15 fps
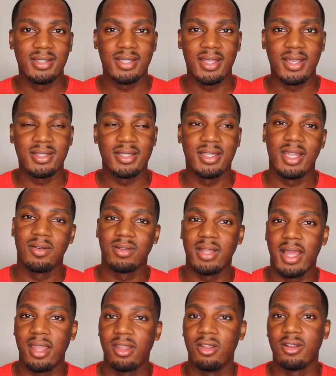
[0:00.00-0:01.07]
test and they were
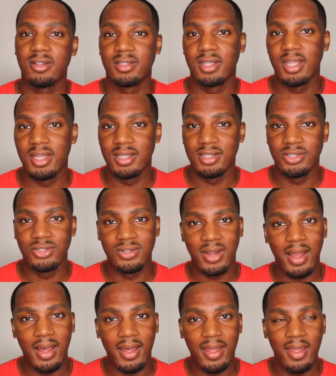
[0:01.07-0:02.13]
like, your skin is
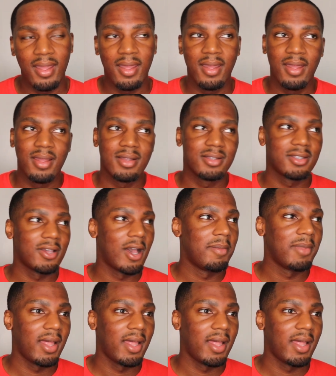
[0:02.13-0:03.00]
dry. So I'm